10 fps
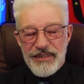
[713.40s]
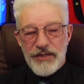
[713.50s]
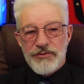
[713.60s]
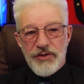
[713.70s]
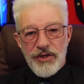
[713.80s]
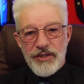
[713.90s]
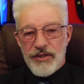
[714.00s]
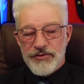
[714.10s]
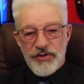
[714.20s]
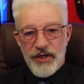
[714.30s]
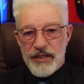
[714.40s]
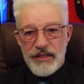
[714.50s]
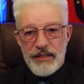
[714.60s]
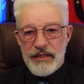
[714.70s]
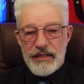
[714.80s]
I've tried and I've tried.
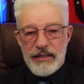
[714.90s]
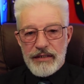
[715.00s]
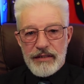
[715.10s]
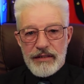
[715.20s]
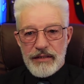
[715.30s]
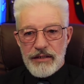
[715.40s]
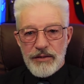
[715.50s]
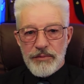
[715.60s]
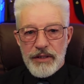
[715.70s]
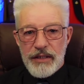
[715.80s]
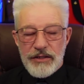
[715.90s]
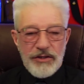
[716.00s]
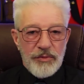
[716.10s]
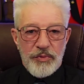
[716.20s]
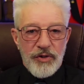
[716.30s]
It gets to
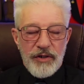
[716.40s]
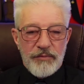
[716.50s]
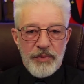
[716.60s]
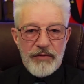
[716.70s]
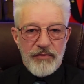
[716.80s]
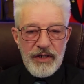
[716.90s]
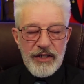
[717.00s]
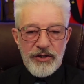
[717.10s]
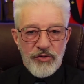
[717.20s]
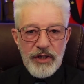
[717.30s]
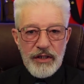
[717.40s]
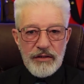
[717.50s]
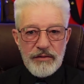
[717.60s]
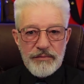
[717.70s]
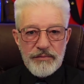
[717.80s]
the point of being really annoying.
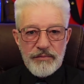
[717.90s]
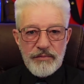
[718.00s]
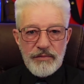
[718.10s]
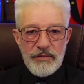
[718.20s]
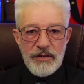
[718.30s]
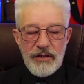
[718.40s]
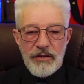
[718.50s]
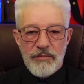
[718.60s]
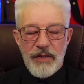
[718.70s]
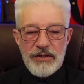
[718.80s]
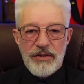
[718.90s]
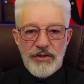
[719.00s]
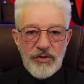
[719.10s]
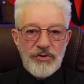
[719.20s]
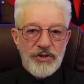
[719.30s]
You imagine
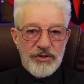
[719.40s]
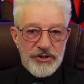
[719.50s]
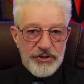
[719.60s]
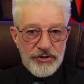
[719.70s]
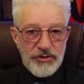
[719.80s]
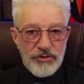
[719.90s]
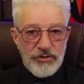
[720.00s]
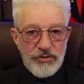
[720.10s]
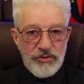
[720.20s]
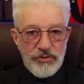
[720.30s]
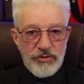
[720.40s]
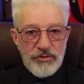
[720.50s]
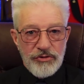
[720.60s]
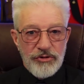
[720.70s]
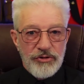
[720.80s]
constant shh,
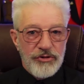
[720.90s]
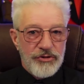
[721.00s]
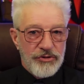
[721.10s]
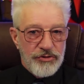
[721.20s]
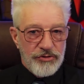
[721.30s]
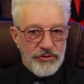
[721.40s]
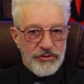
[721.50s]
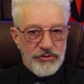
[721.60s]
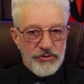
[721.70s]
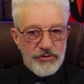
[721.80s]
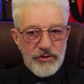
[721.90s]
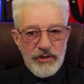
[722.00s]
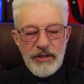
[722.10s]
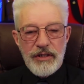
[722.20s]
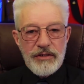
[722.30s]
shh,
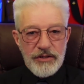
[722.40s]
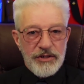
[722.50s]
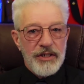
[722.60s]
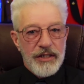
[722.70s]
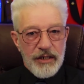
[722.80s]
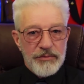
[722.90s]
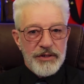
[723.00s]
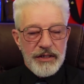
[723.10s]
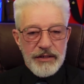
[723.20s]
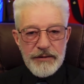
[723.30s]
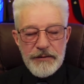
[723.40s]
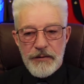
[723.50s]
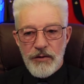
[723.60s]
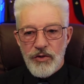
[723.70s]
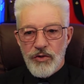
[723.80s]
as the sea comes in,
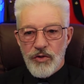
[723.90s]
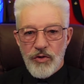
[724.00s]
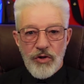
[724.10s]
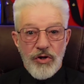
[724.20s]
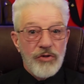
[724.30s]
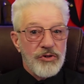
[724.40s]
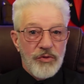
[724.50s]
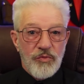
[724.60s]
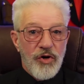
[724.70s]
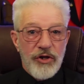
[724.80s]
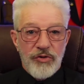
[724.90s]
or constant white